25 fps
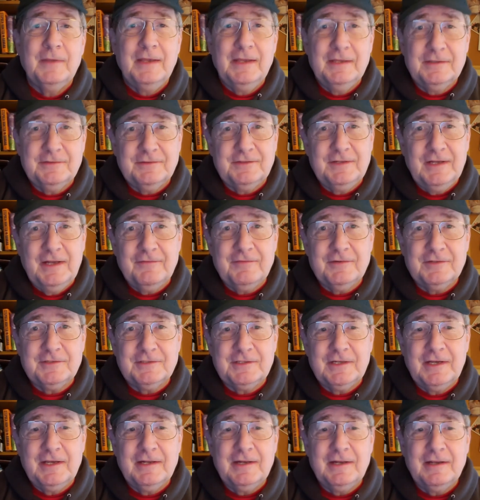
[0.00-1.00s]
It's
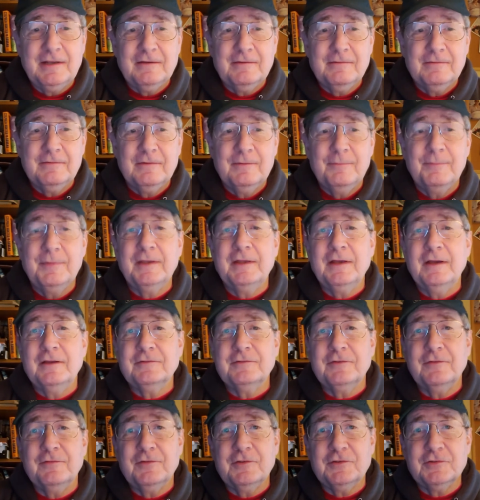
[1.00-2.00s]
devastating
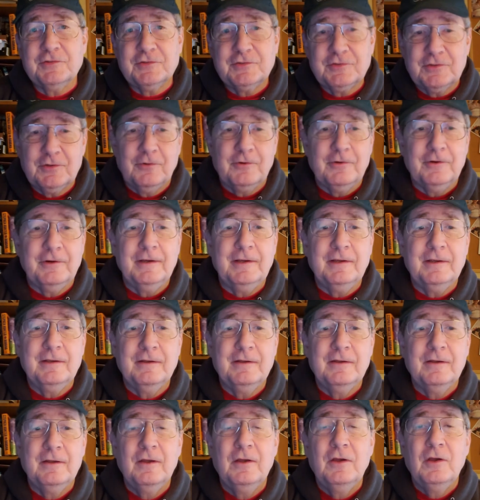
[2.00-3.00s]
because of the story,
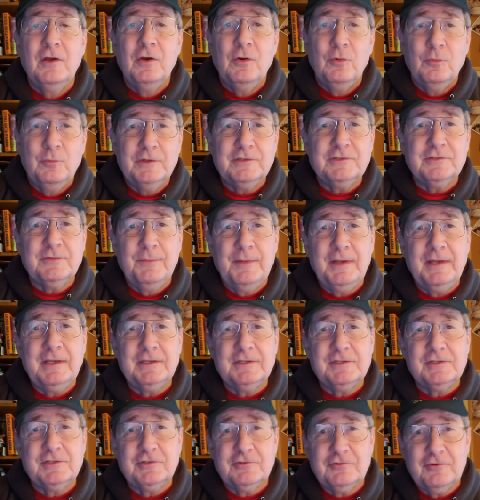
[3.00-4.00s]
which
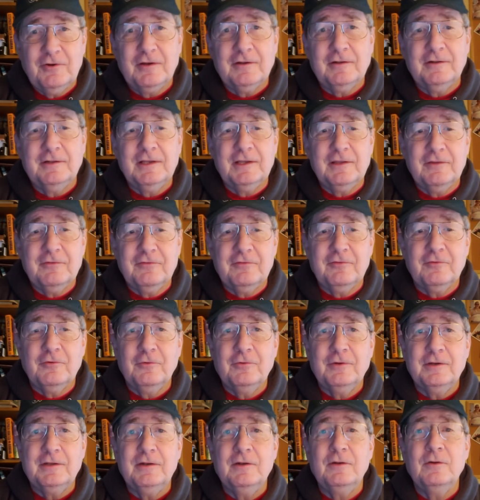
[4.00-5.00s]
makes struggling
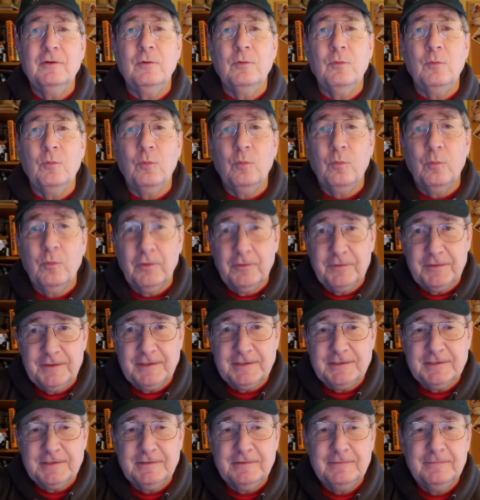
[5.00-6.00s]
through it worth
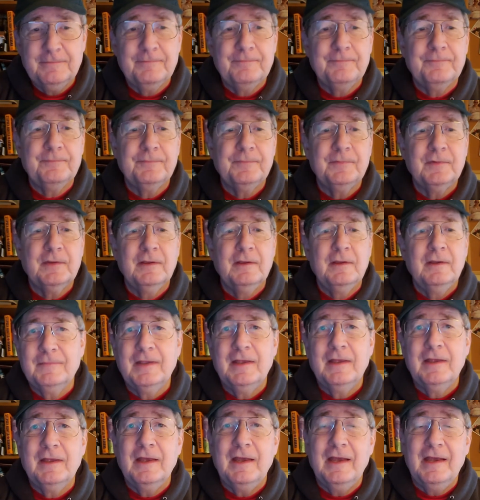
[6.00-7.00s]
it.
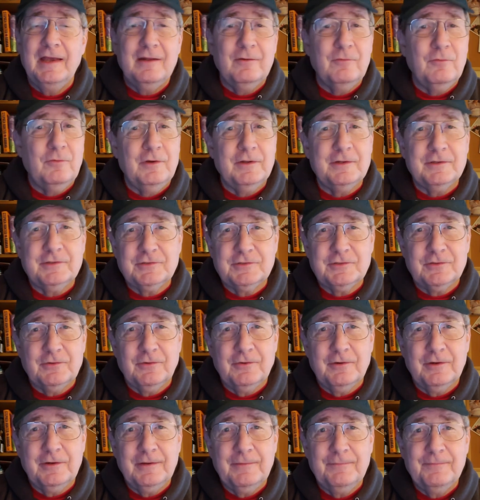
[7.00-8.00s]
And what a
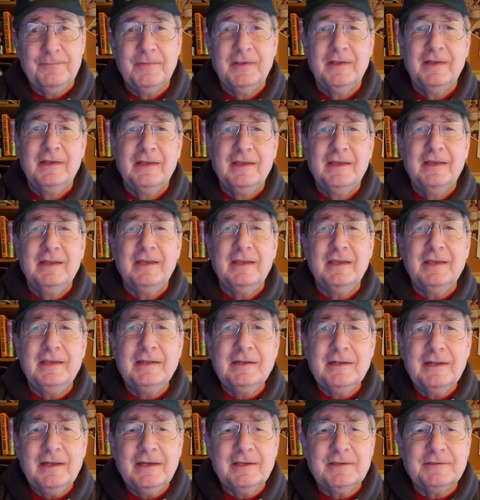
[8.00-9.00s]
story.
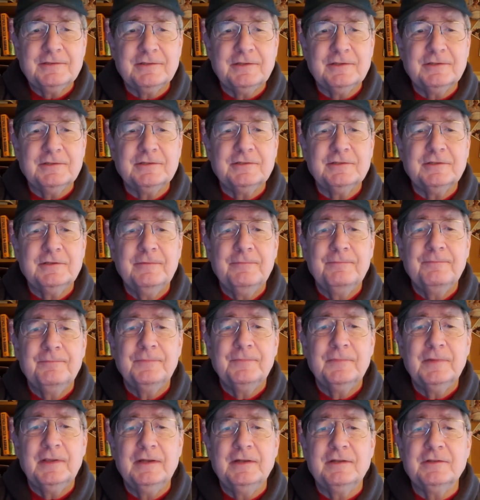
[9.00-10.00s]
In essence,
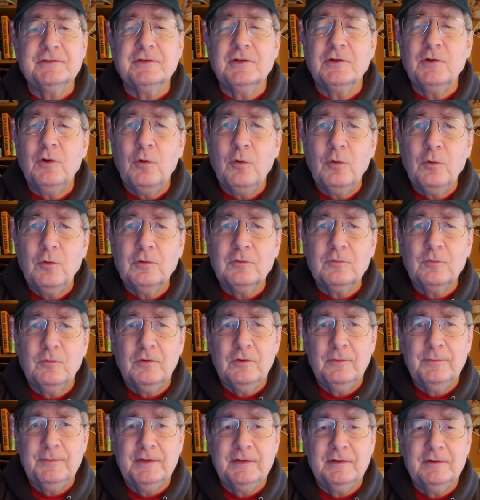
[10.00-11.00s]
it is an old
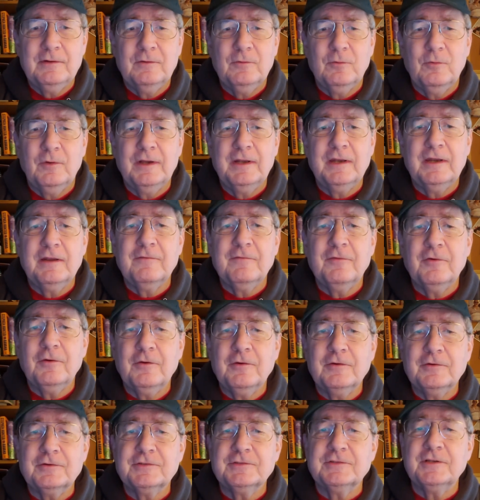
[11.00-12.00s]
woman waiting for
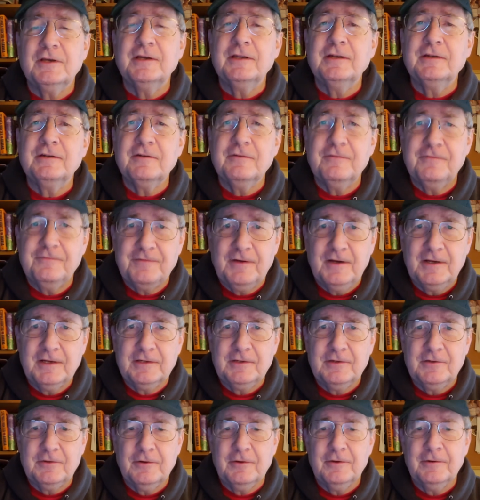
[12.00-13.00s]
her son to
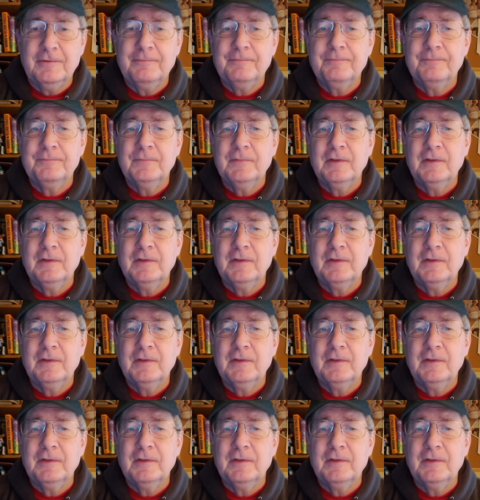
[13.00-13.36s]
find her